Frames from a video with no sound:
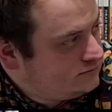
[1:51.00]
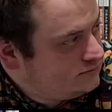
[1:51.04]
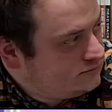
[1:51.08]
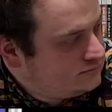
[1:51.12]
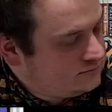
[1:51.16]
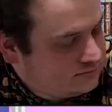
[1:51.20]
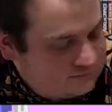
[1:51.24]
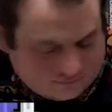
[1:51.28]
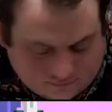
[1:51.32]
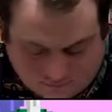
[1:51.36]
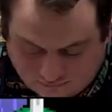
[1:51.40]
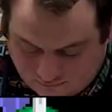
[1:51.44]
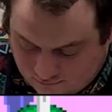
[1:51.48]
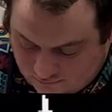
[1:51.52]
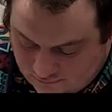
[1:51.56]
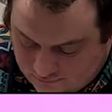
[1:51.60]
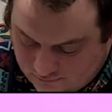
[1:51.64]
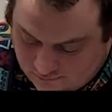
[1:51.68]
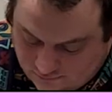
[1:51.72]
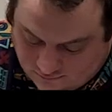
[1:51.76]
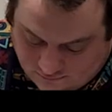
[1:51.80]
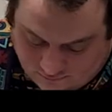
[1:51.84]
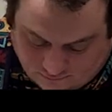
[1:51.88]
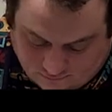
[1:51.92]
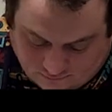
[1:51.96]

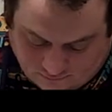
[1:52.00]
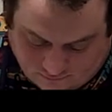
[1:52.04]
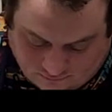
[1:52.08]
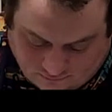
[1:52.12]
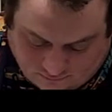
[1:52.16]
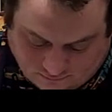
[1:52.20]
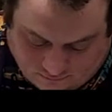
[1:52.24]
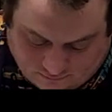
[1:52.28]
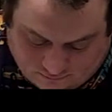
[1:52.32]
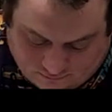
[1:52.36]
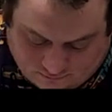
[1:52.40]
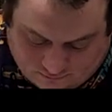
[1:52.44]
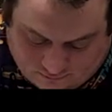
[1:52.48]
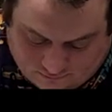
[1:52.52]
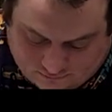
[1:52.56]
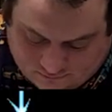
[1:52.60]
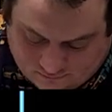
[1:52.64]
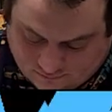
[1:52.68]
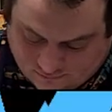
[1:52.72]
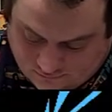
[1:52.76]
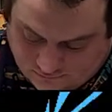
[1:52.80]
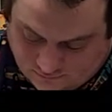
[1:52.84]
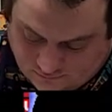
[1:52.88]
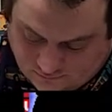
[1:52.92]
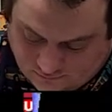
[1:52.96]

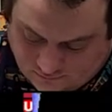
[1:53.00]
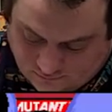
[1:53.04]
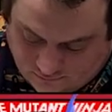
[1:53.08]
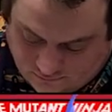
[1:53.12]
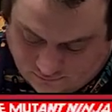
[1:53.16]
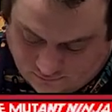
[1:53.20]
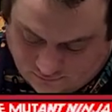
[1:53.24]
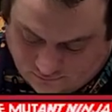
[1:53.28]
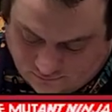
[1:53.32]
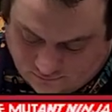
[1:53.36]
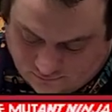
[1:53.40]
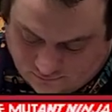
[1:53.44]
No words are spoken by the person on screen.